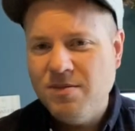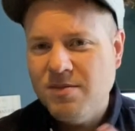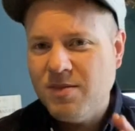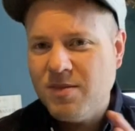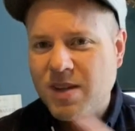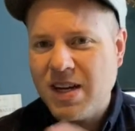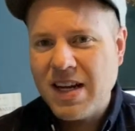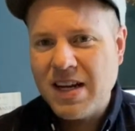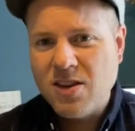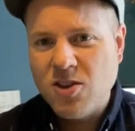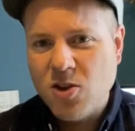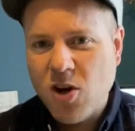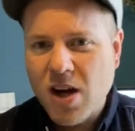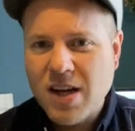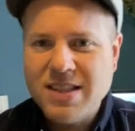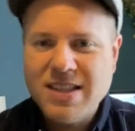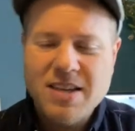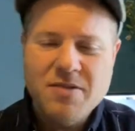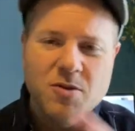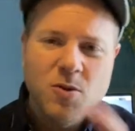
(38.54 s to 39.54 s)
kind of
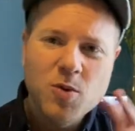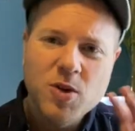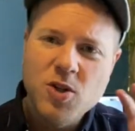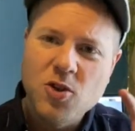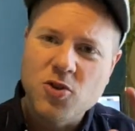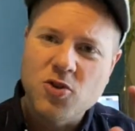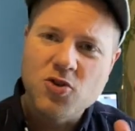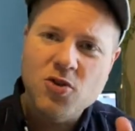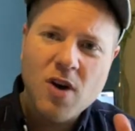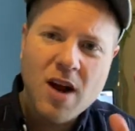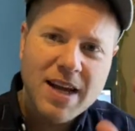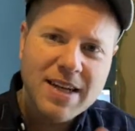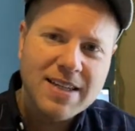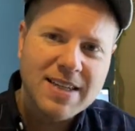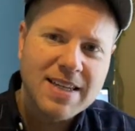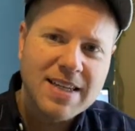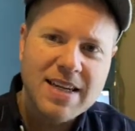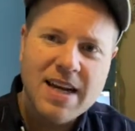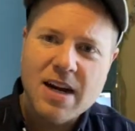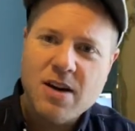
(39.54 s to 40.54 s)
lost, even when you're trying to
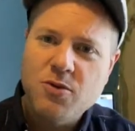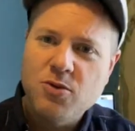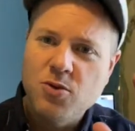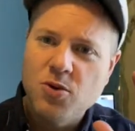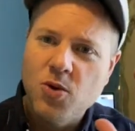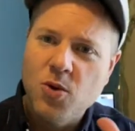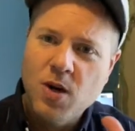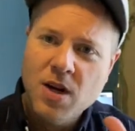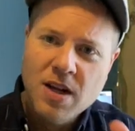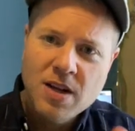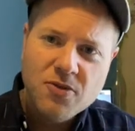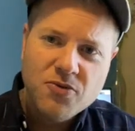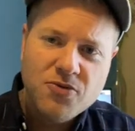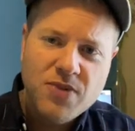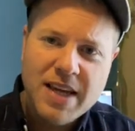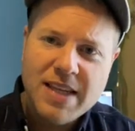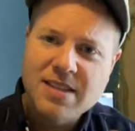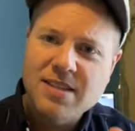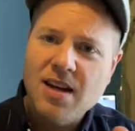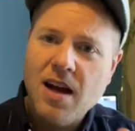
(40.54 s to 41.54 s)
connect through
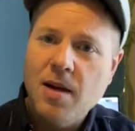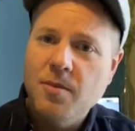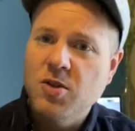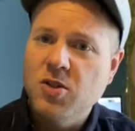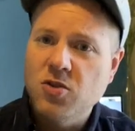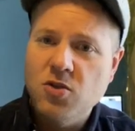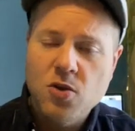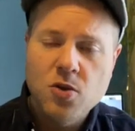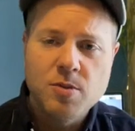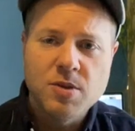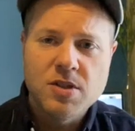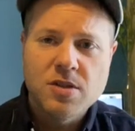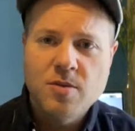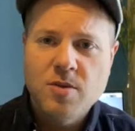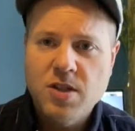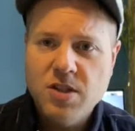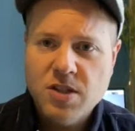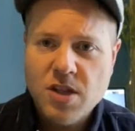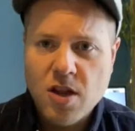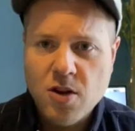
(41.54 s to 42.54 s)
FaceTime and Zoom and some of
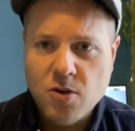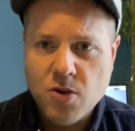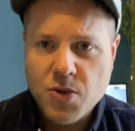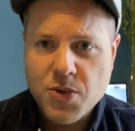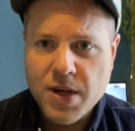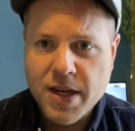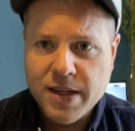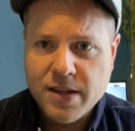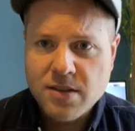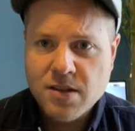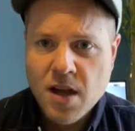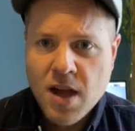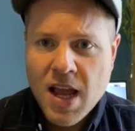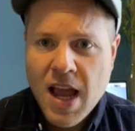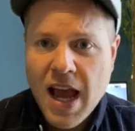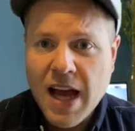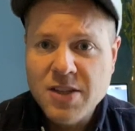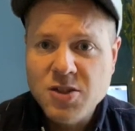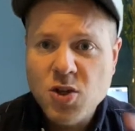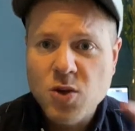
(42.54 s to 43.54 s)
these other things.
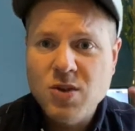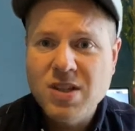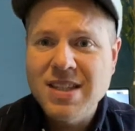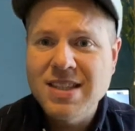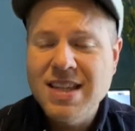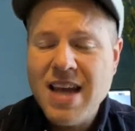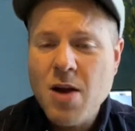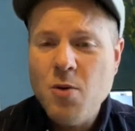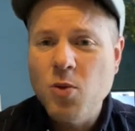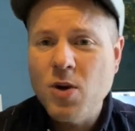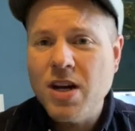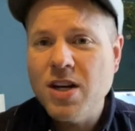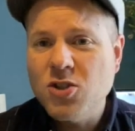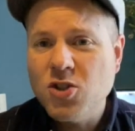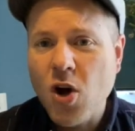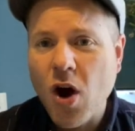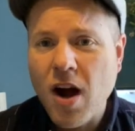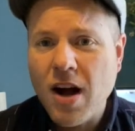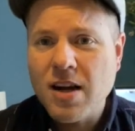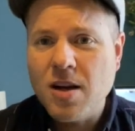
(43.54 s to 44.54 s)
And so today we're going to
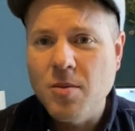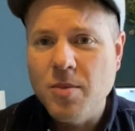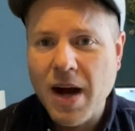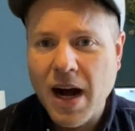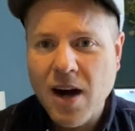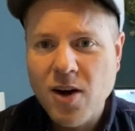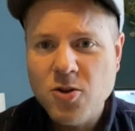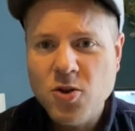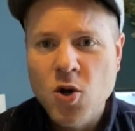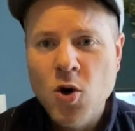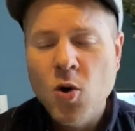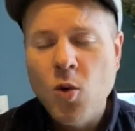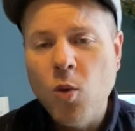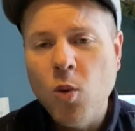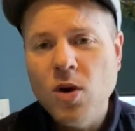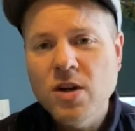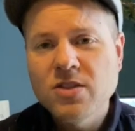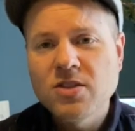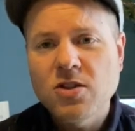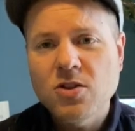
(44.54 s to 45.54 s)
talk about what
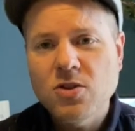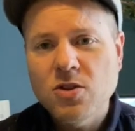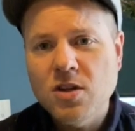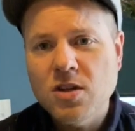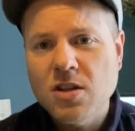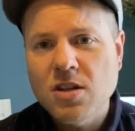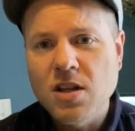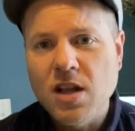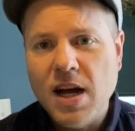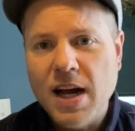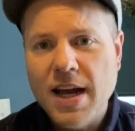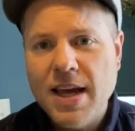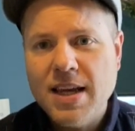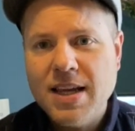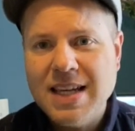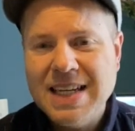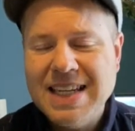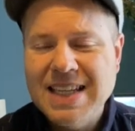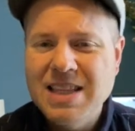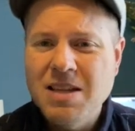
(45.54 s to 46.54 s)
does it look like
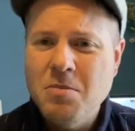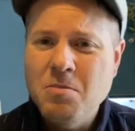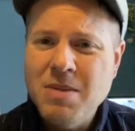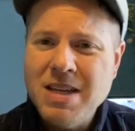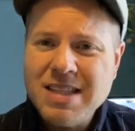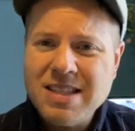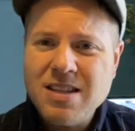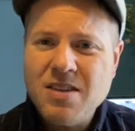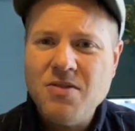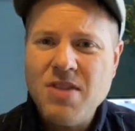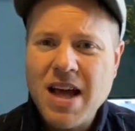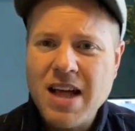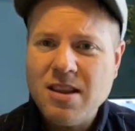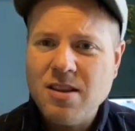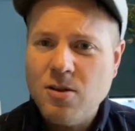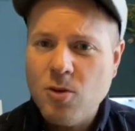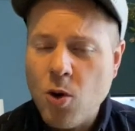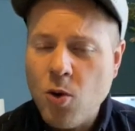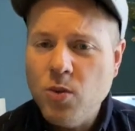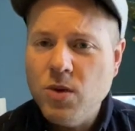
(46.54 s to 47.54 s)
in the midst of that
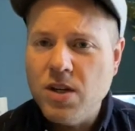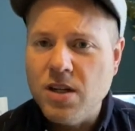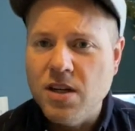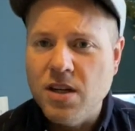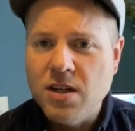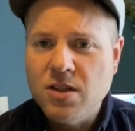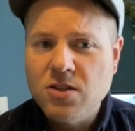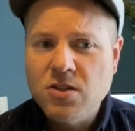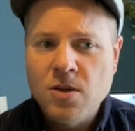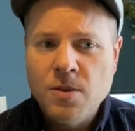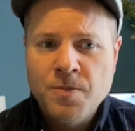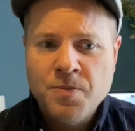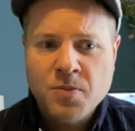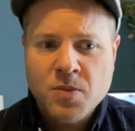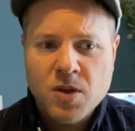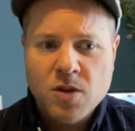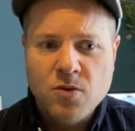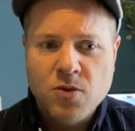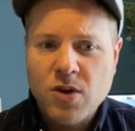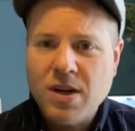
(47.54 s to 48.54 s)
loneliness
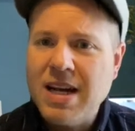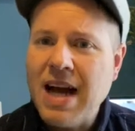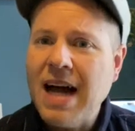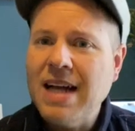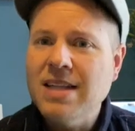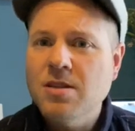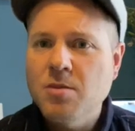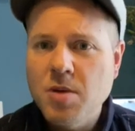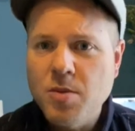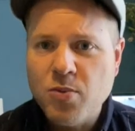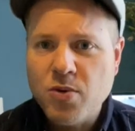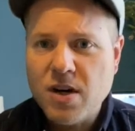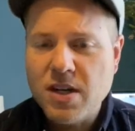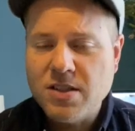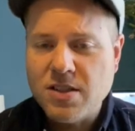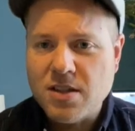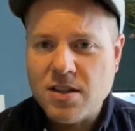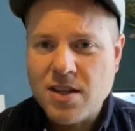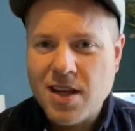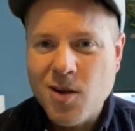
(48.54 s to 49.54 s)
for God to be
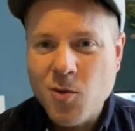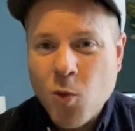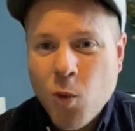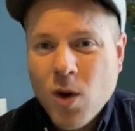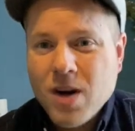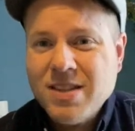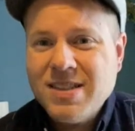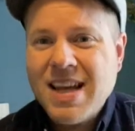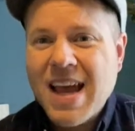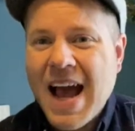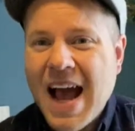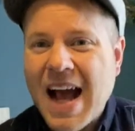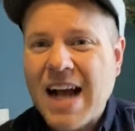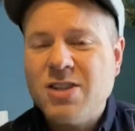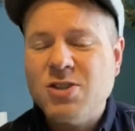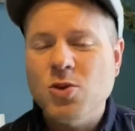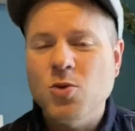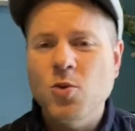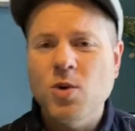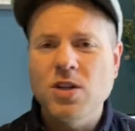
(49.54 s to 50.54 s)
present, and what does he
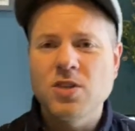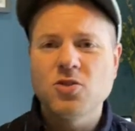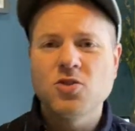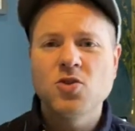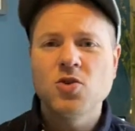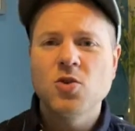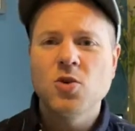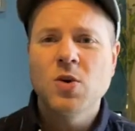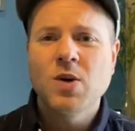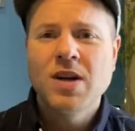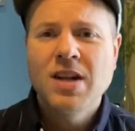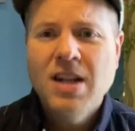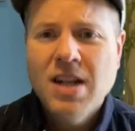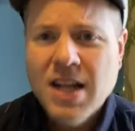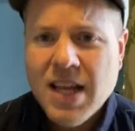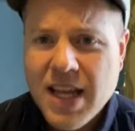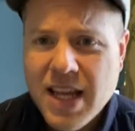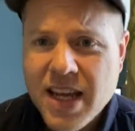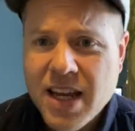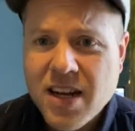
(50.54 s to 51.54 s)
actually want to do
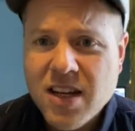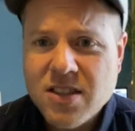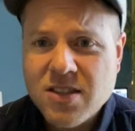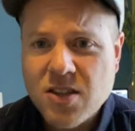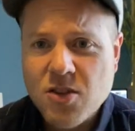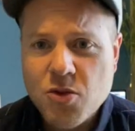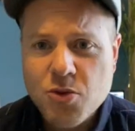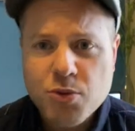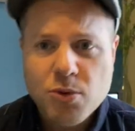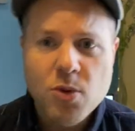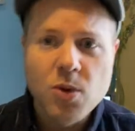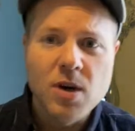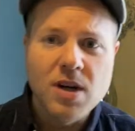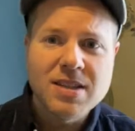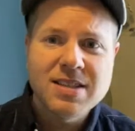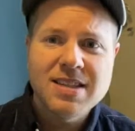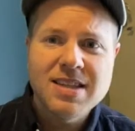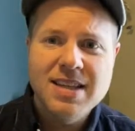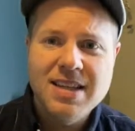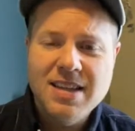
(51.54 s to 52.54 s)
in us and through
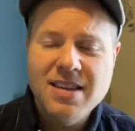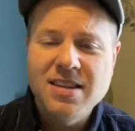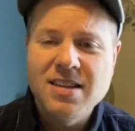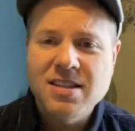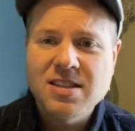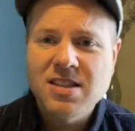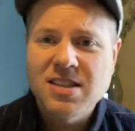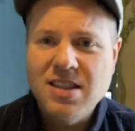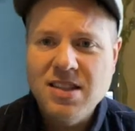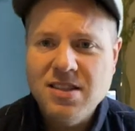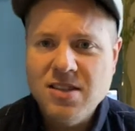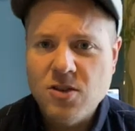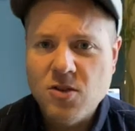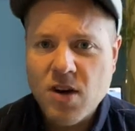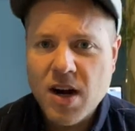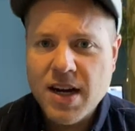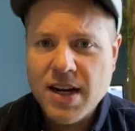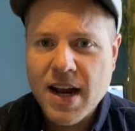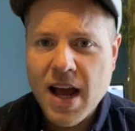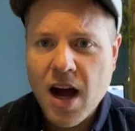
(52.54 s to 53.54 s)
us in this season
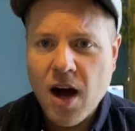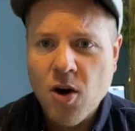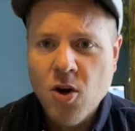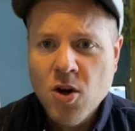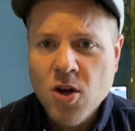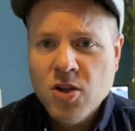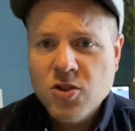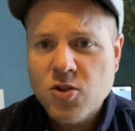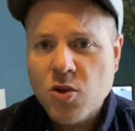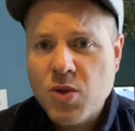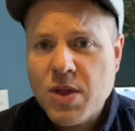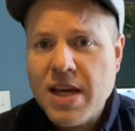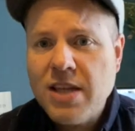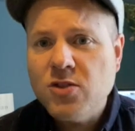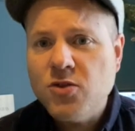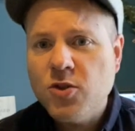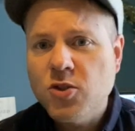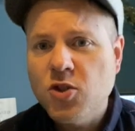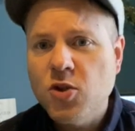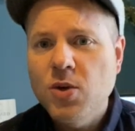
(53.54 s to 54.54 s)
right now. So thanks
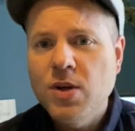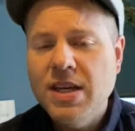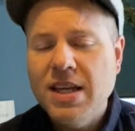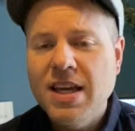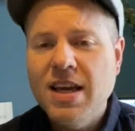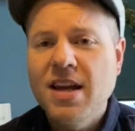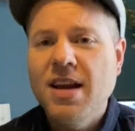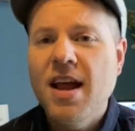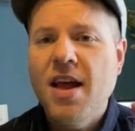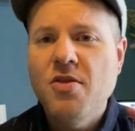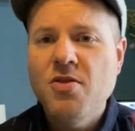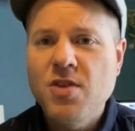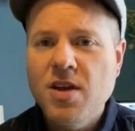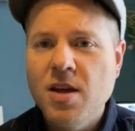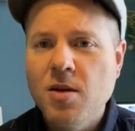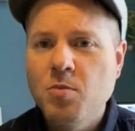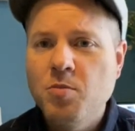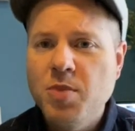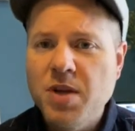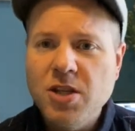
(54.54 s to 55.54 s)
for tuning in, and
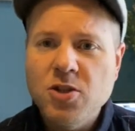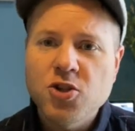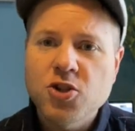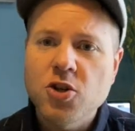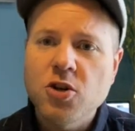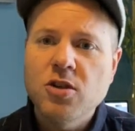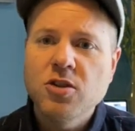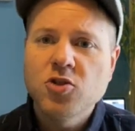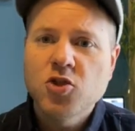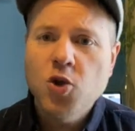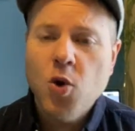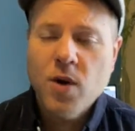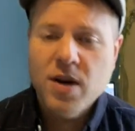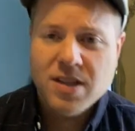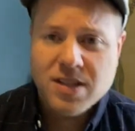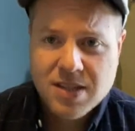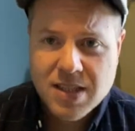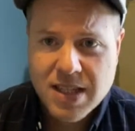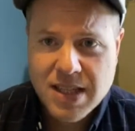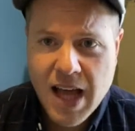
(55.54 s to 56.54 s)
then be sure and join
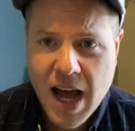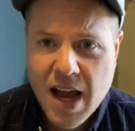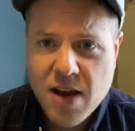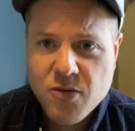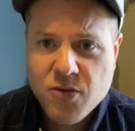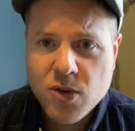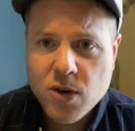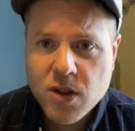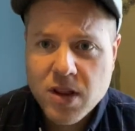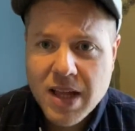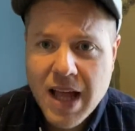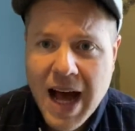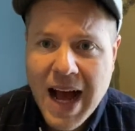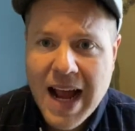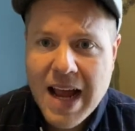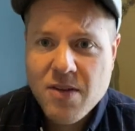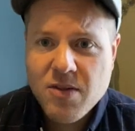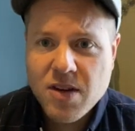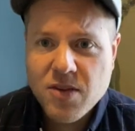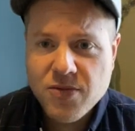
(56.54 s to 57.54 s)
us tonight for
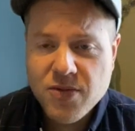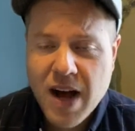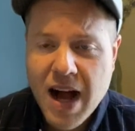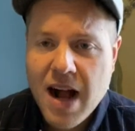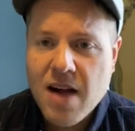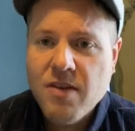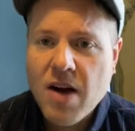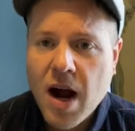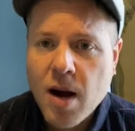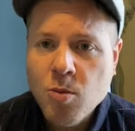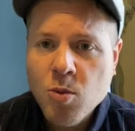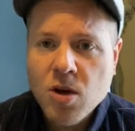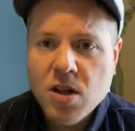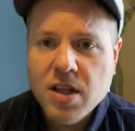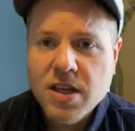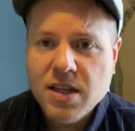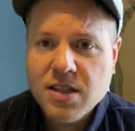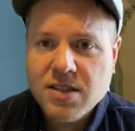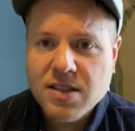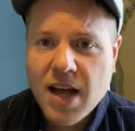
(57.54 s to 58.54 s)
Live at 5. I'm really
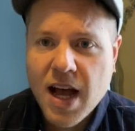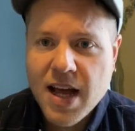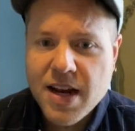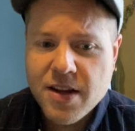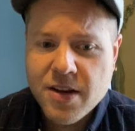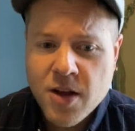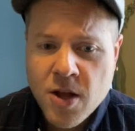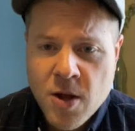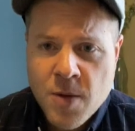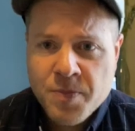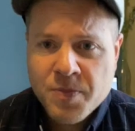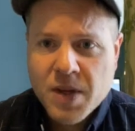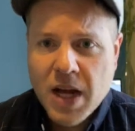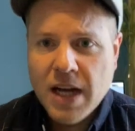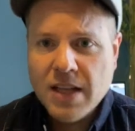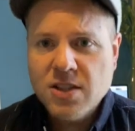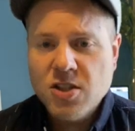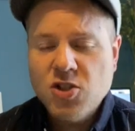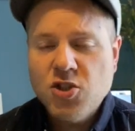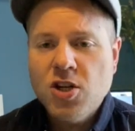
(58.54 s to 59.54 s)
excited
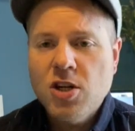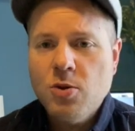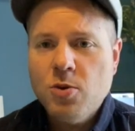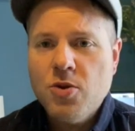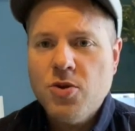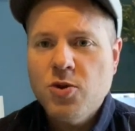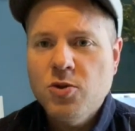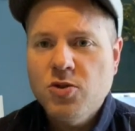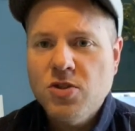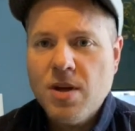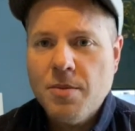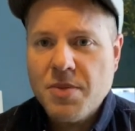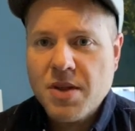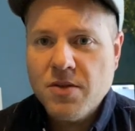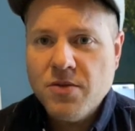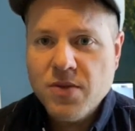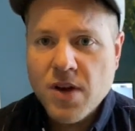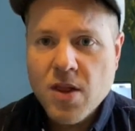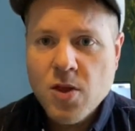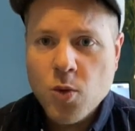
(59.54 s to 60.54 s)
to share with you something
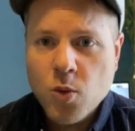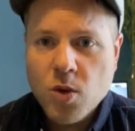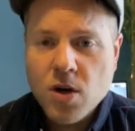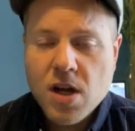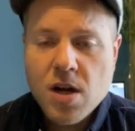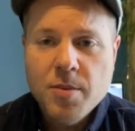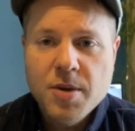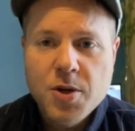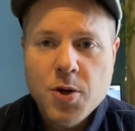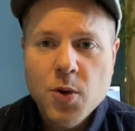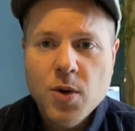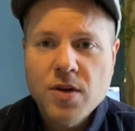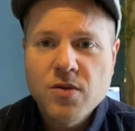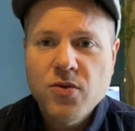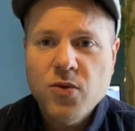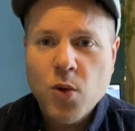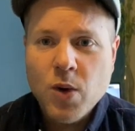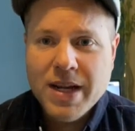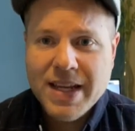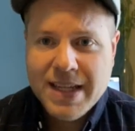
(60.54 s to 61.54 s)
fun that we're going to be doing
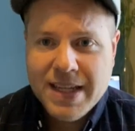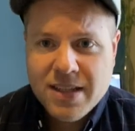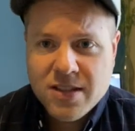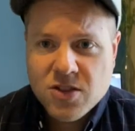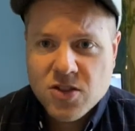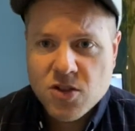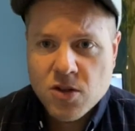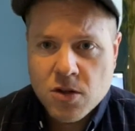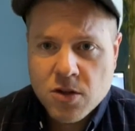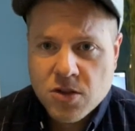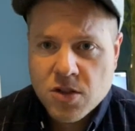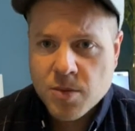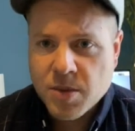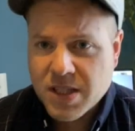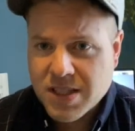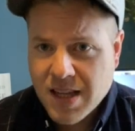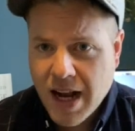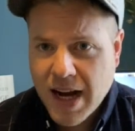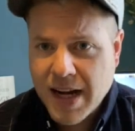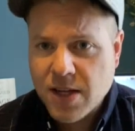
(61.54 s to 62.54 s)
for Easter and some
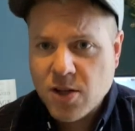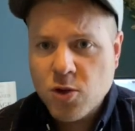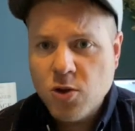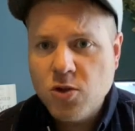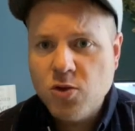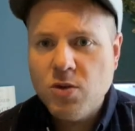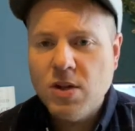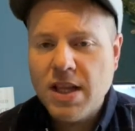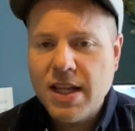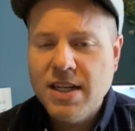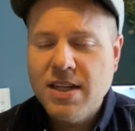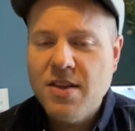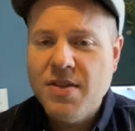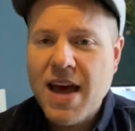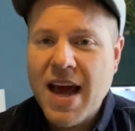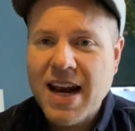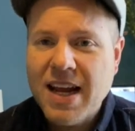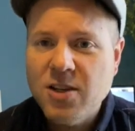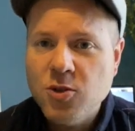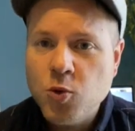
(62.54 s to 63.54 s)
exciting news related to
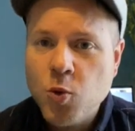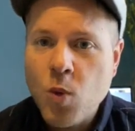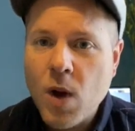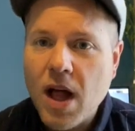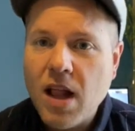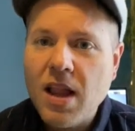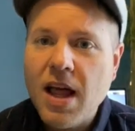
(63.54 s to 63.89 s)
that, as well